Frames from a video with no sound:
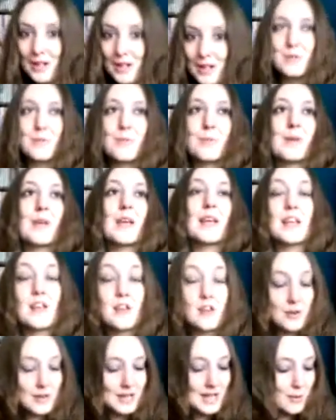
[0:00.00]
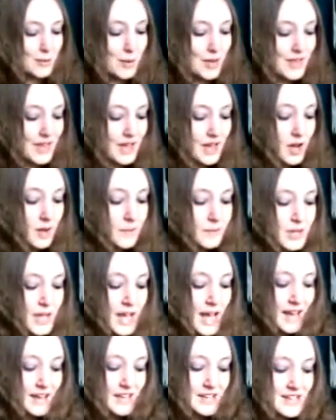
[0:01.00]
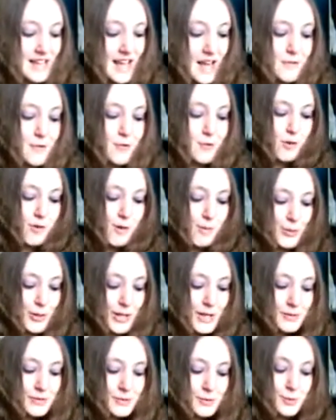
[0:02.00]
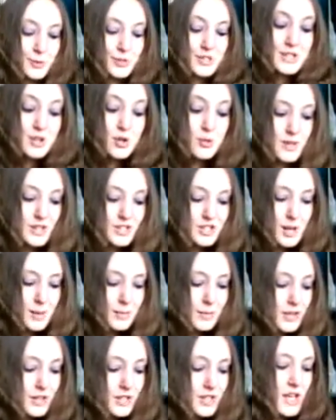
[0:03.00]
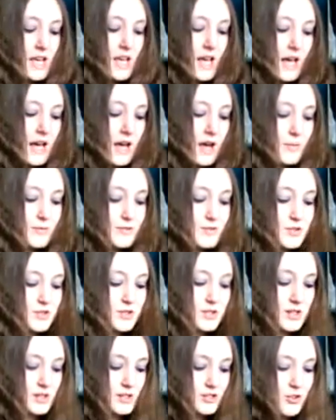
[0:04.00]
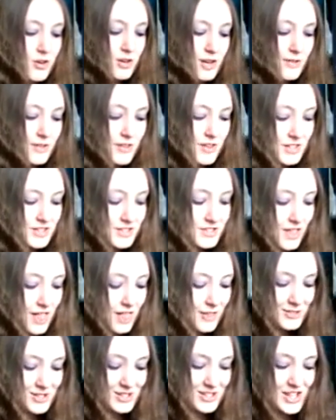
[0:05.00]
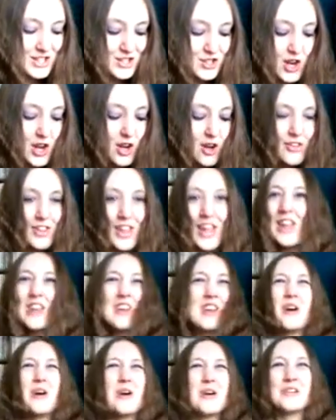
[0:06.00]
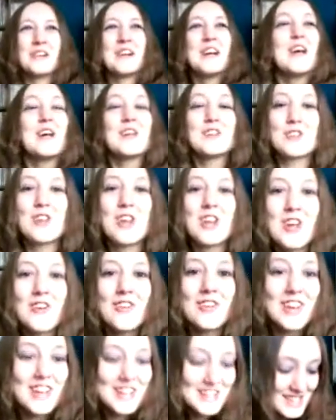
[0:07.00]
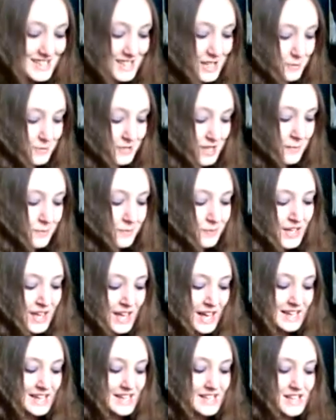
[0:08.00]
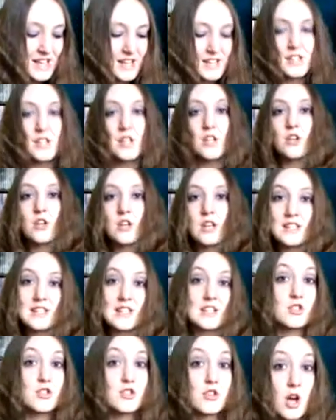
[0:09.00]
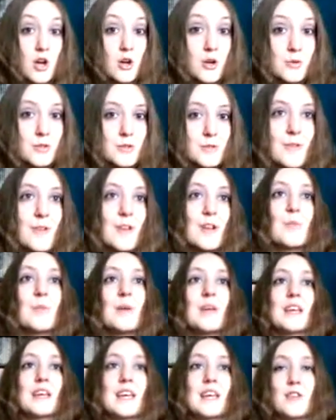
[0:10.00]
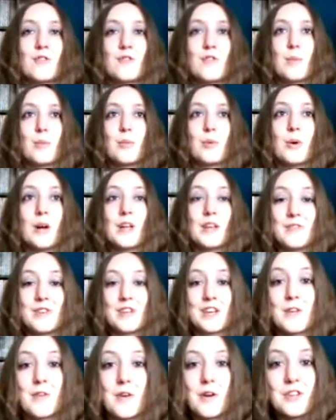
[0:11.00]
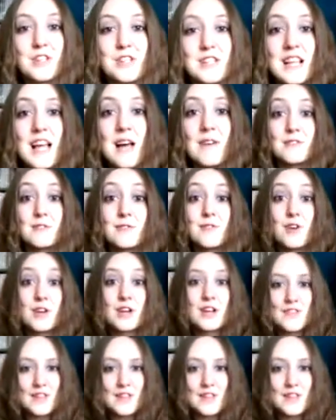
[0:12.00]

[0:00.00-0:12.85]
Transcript: and to get where they are. And he said that after the Royal Rumble he will still be the champion. John Laurinaitis, I was going to say JR there. John Laurinaitis comes out, and he says no to Foley being in the Rumble, and Vicky Guerrero just laughs at